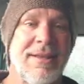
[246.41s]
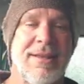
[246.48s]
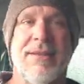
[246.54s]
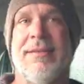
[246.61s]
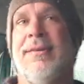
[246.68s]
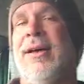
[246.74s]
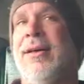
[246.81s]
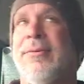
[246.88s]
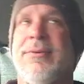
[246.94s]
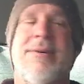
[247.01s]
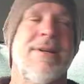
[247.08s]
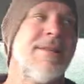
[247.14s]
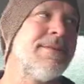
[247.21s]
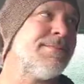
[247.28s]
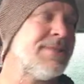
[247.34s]
the
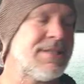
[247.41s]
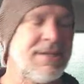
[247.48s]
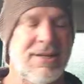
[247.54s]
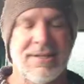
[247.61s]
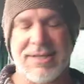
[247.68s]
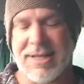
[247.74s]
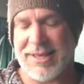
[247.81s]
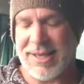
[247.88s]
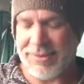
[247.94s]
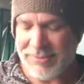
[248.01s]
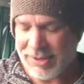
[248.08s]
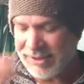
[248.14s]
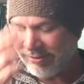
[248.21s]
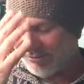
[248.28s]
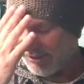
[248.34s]
algorithm is going to say, that
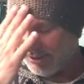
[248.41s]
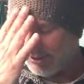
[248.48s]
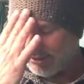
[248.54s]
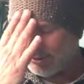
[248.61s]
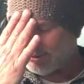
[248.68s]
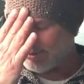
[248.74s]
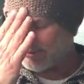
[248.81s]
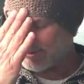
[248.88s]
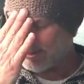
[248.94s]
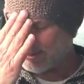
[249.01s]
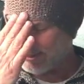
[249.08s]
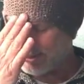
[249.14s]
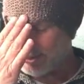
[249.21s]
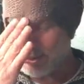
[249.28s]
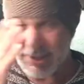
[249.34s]
motherfucker, oh my
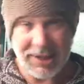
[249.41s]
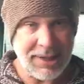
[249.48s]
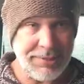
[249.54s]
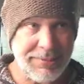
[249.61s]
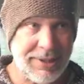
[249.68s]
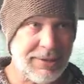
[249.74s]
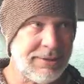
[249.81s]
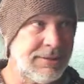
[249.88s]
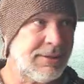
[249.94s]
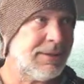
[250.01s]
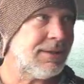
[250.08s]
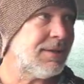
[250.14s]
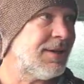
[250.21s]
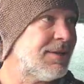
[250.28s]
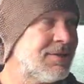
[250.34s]
God, are you kidding me?
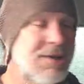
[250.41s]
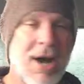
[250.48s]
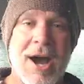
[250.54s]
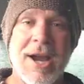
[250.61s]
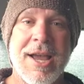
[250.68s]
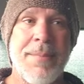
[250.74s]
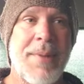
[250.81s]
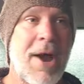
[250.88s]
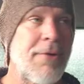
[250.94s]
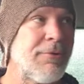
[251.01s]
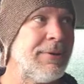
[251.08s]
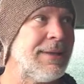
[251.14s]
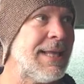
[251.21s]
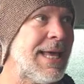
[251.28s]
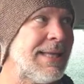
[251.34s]
Talk about
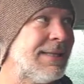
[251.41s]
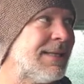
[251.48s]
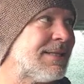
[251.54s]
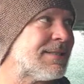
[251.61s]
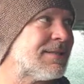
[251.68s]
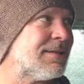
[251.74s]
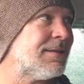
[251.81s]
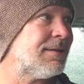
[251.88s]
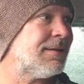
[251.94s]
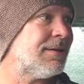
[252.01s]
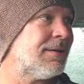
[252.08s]
relentless.